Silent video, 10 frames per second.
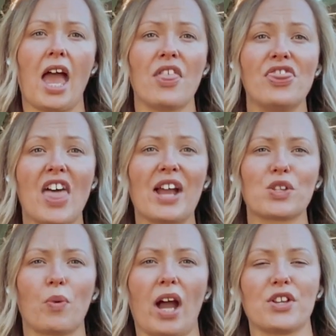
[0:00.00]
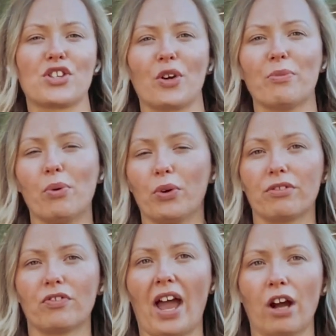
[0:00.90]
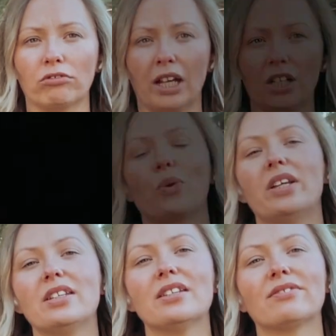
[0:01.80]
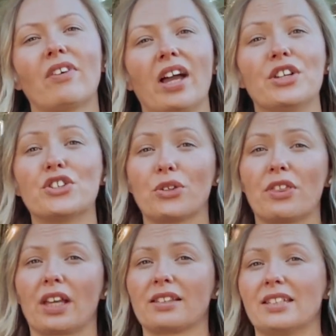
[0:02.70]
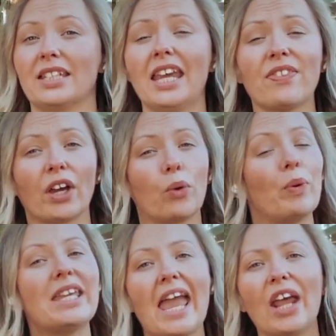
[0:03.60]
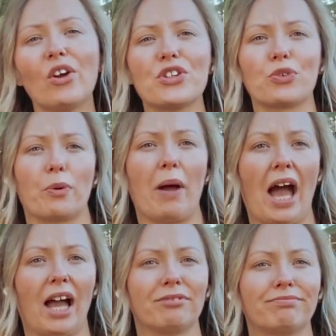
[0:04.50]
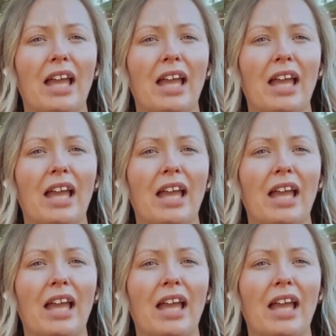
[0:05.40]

And that's why it's so important for Outreach. To identify and do things together, we cannot do apart.